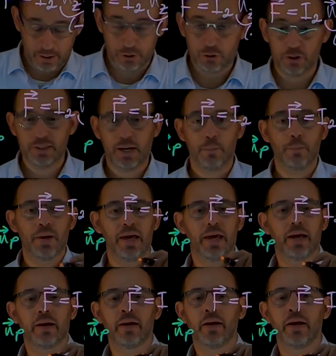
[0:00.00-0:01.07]
So it's
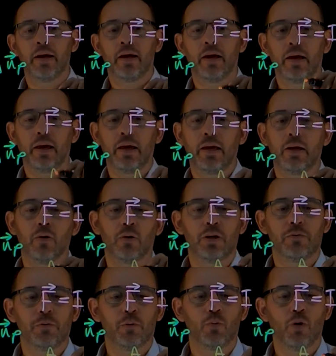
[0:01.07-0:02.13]
ampere A, or
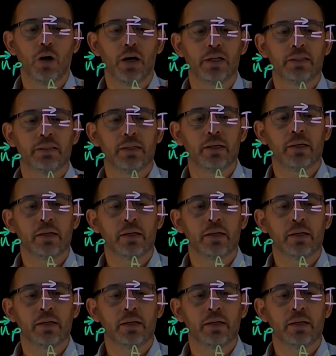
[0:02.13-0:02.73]
if you want,